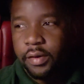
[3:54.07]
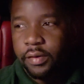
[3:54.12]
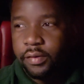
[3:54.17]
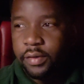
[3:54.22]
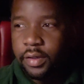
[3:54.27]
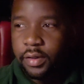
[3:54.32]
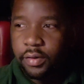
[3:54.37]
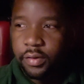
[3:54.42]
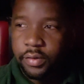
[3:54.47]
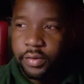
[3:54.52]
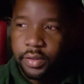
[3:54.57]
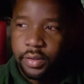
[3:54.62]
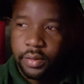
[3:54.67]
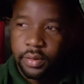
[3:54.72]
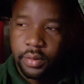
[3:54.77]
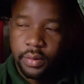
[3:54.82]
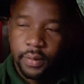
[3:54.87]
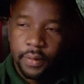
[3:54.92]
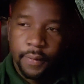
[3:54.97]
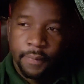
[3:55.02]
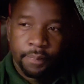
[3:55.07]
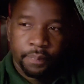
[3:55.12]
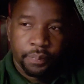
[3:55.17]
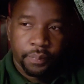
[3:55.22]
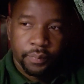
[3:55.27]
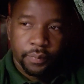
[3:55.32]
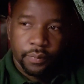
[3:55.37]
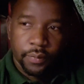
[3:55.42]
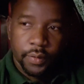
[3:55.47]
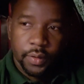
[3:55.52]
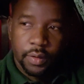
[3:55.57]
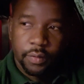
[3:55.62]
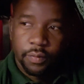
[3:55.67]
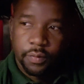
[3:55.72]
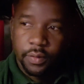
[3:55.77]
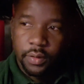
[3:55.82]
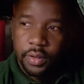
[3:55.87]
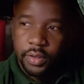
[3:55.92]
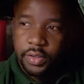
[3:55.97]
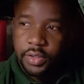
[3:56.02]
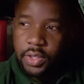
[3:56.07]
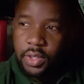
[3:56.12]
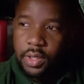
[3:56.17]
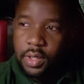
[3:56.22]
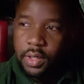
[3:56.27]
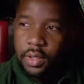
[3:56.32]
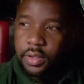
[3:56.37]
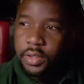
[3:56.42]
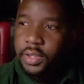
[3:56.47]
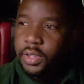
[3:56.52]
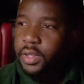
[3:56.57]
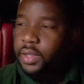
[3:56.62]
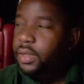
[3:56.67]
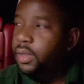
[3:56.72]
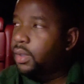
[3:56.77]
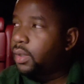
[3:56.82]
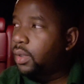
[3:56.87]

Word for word: extinguisher it's fully charged.